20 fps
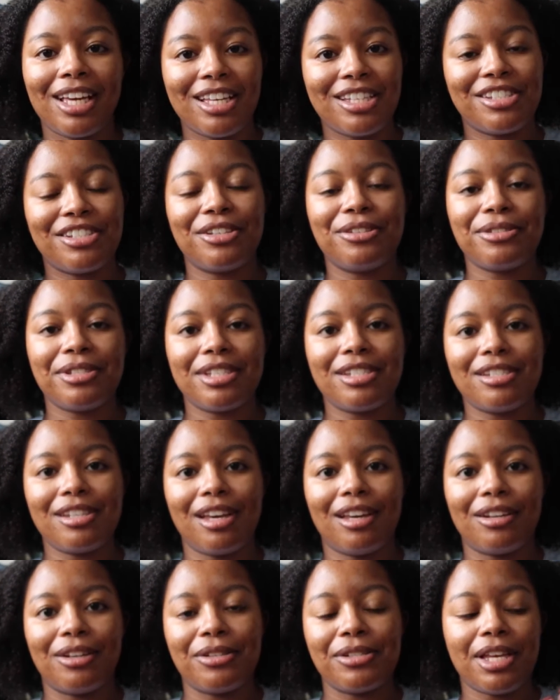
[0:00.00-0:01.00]
Excuse the
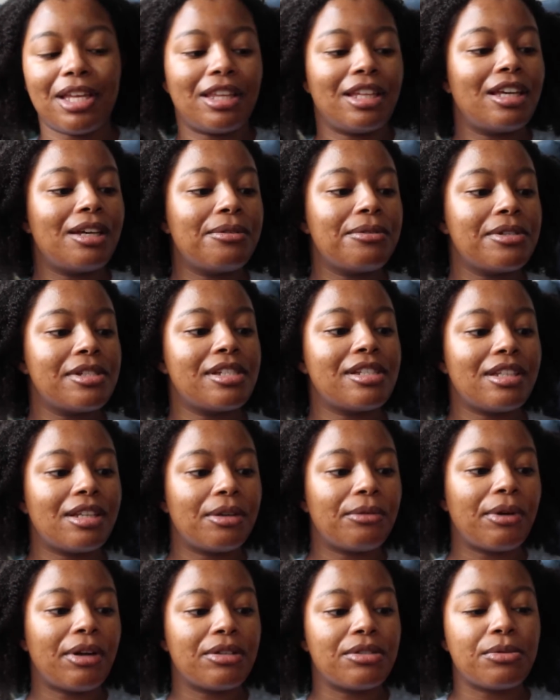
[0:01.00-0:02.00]
shadows. I think it was
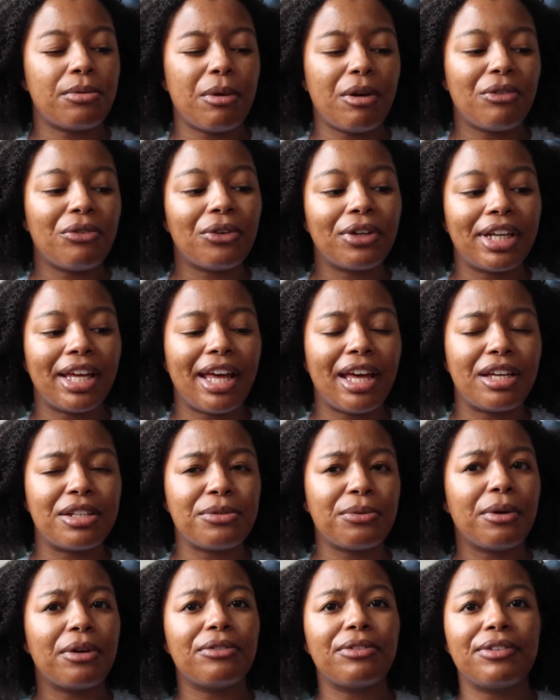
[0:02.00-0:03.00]
around 12:48,
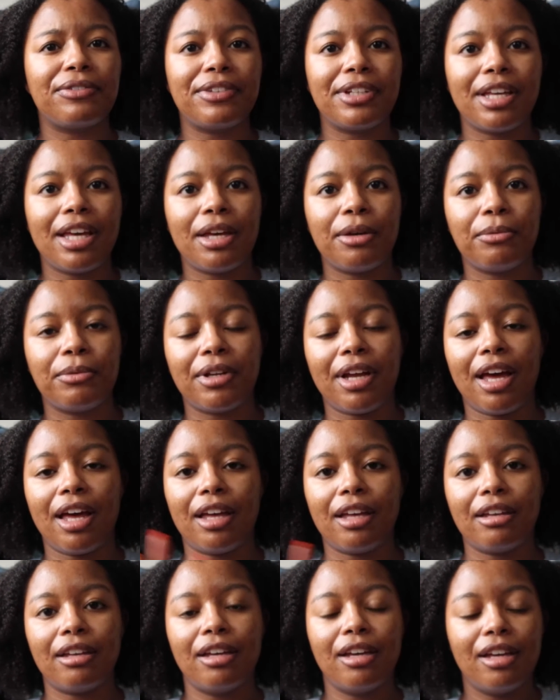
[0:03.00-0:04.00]
12:58 when
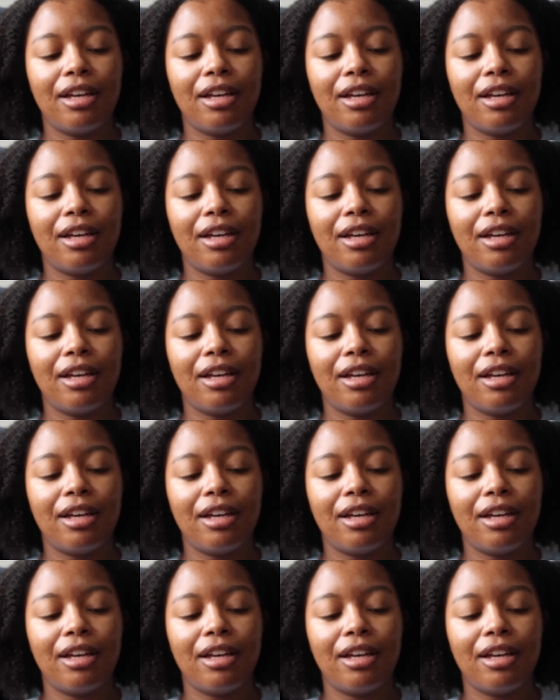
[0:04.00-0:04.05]
I